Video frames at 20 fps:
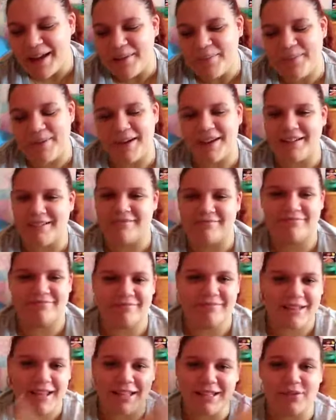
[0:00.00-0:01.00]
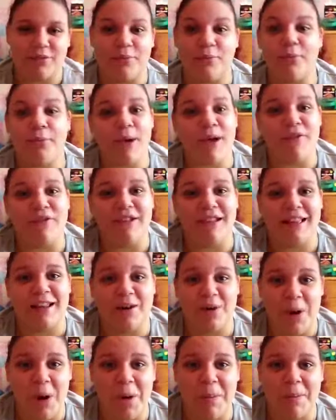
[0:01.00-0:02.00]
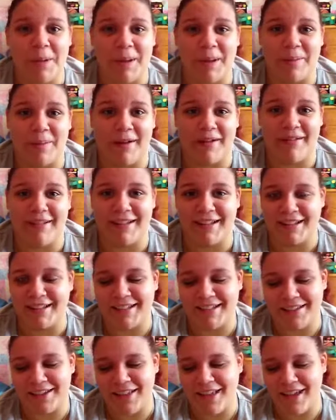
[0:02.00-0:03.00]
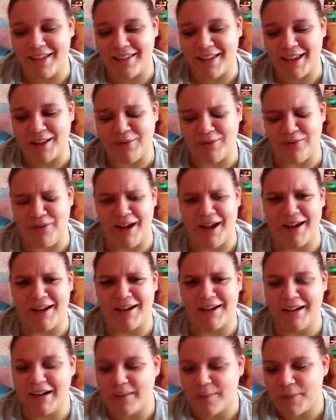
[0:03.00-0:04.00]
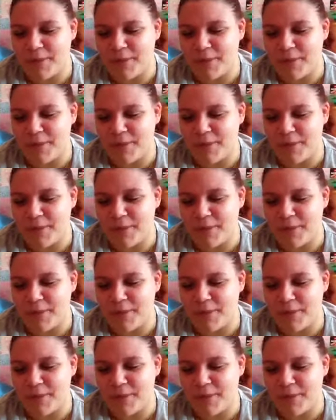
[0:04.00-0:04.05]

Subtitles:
But that's perfectly normal, apparently, so that's fine.